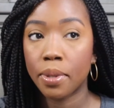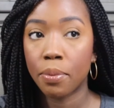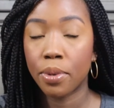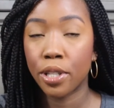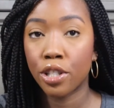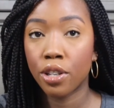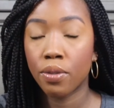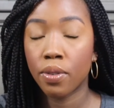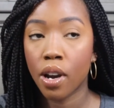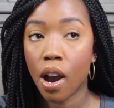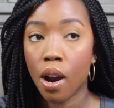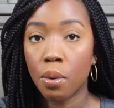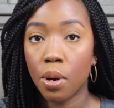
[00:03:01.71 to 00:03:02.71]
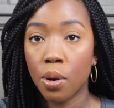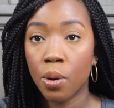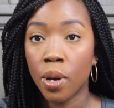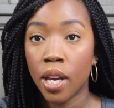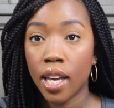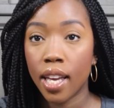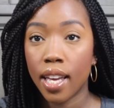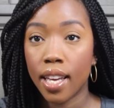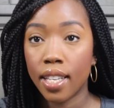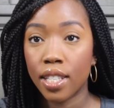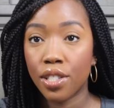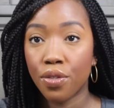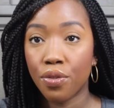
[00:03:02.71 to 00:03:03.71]
I'm pretty sure Vagaro
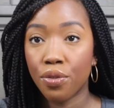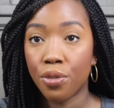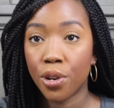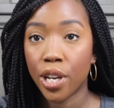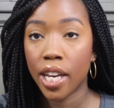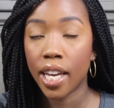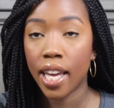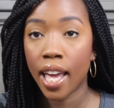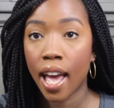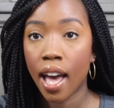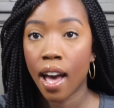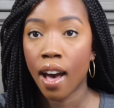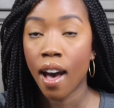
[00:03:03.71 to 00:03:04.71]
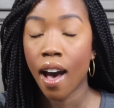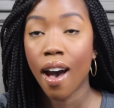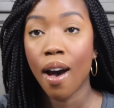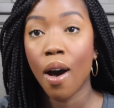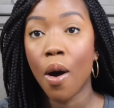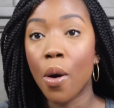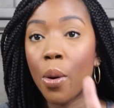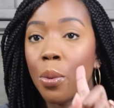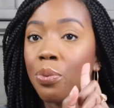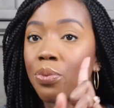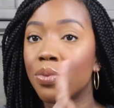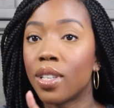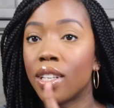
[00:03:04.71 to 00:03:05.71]
is free. Oh,
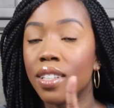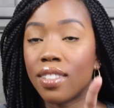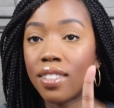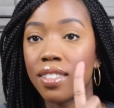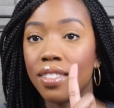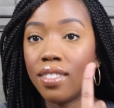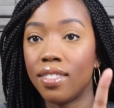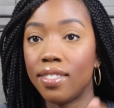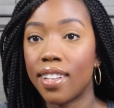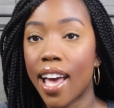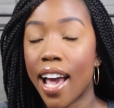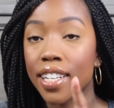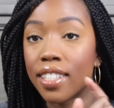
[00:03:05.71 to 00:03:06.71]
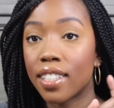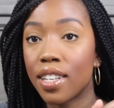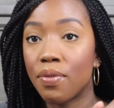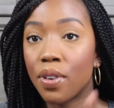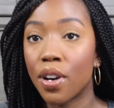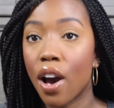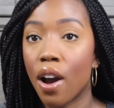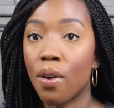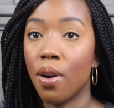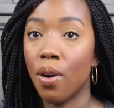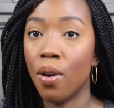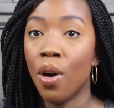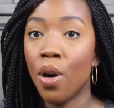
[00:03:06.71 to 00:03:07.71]
actually
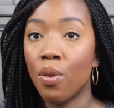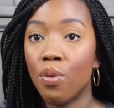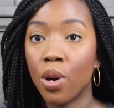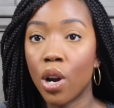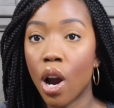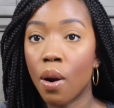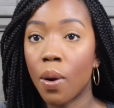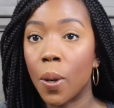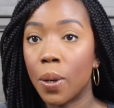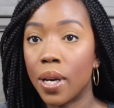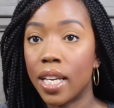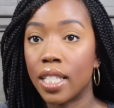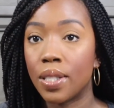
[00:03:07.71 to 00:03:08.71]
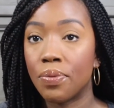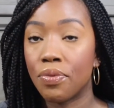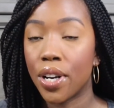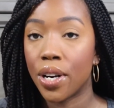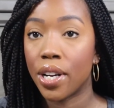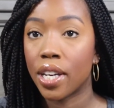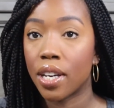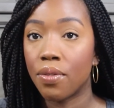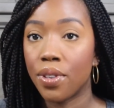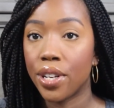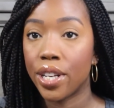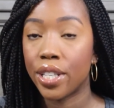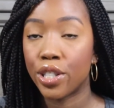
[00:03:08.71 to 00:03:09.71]
Vagaro is very
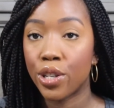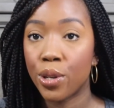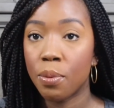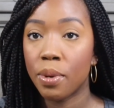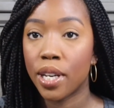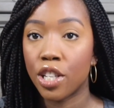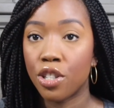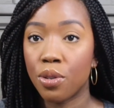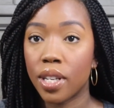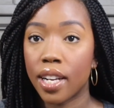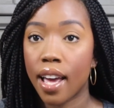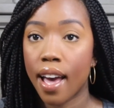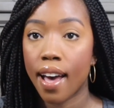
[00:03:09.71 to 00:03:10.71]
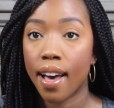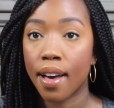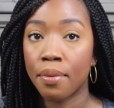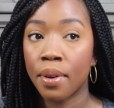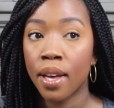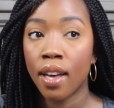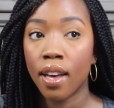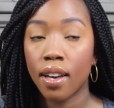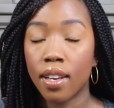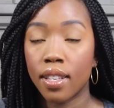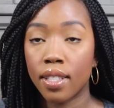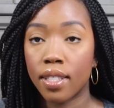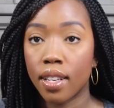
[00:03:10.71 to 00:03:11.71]
convenient too, because you can have
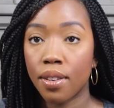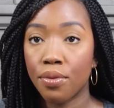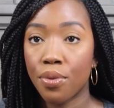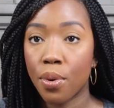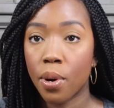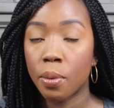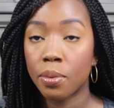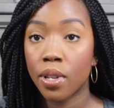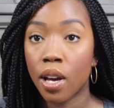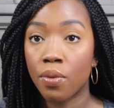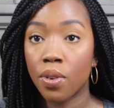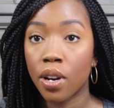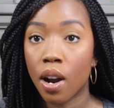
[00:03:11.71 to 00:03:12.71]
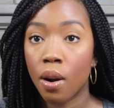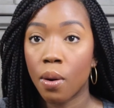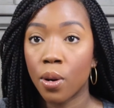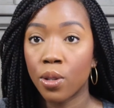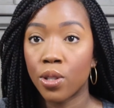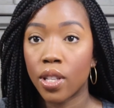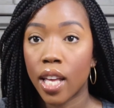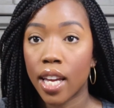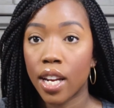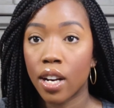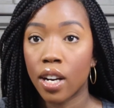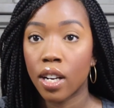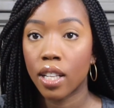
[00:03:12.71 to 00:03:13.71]
consent forms on Vagaro so that
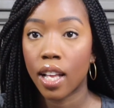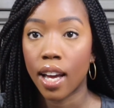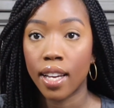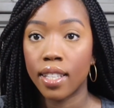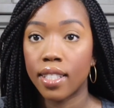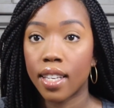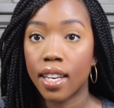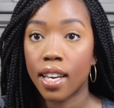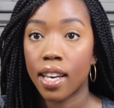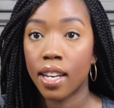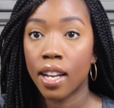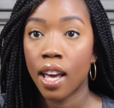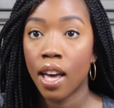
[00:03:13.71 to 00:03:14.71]
your clients can